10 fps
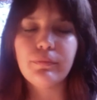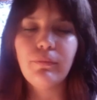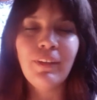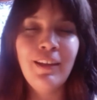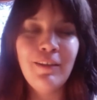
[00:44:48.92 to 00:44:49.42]

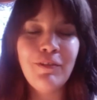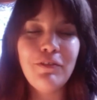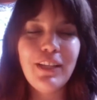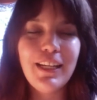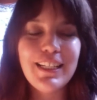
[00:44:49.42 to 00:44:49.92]
If you feel any
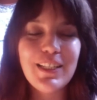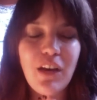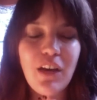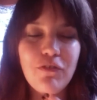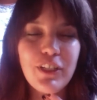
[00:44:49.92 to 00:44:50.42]

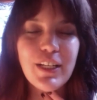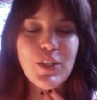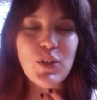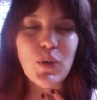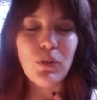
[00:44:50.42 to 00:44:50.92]
discomfort, that's
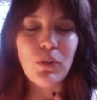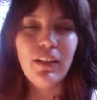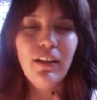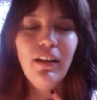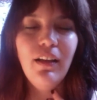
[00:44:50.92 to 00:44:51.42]
normal.
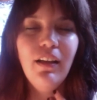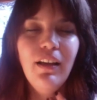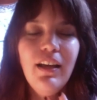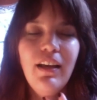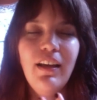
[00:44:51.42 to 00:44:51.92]

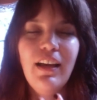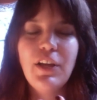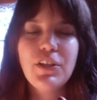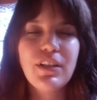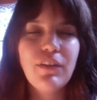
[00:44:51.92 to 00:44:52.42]
And
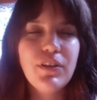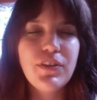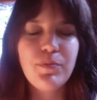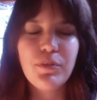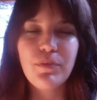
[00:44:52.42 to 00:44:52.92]
just give yourself
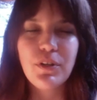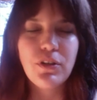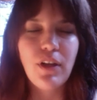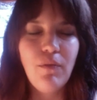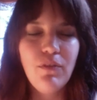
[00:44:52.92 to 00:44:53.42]
permission.
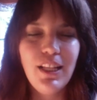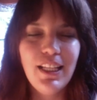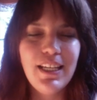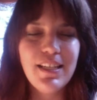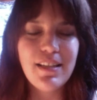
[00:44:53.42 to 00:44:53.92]
I'm
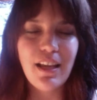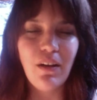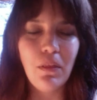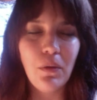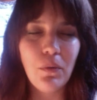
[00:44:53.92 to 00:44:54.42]
releasing
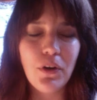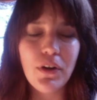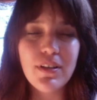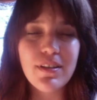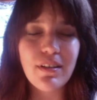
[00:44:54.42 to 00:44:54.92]
all the
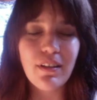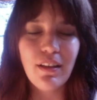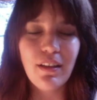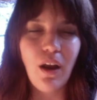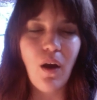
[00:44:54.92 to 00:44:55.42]
words
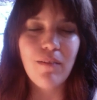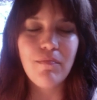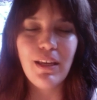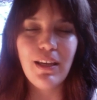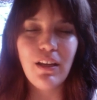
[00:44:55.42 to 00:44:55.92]
that harm
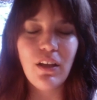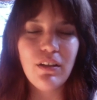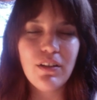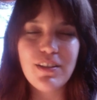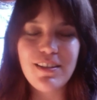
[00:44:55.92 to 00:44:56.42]
me and
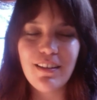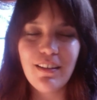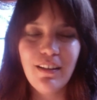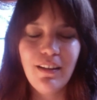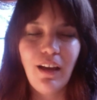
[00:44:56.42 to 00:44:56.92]
others.
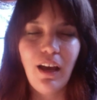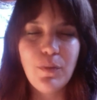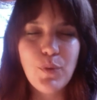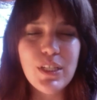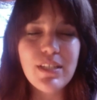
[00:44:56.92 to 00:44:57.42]
I'm
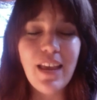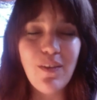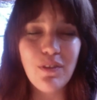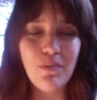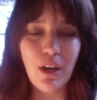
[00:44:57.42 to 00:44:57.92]
safe
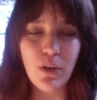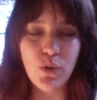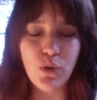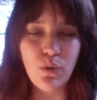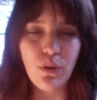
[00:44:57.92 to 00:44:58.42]
in my
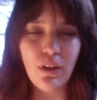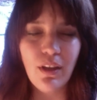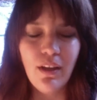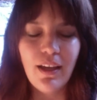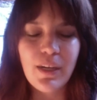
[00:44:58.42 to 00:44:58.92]
truth,
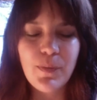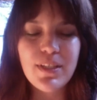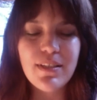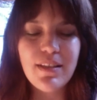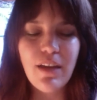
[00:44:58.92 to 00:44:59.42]
and I'm
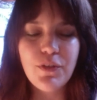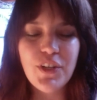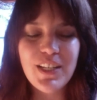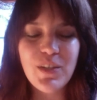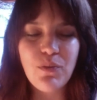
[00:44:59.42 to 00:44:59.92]
safe to
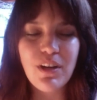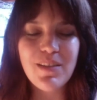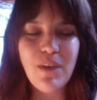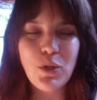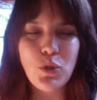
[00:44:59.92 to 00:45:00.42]
express
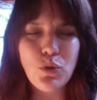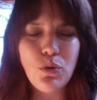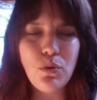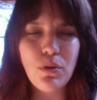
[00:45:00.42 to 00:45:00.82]
my truth.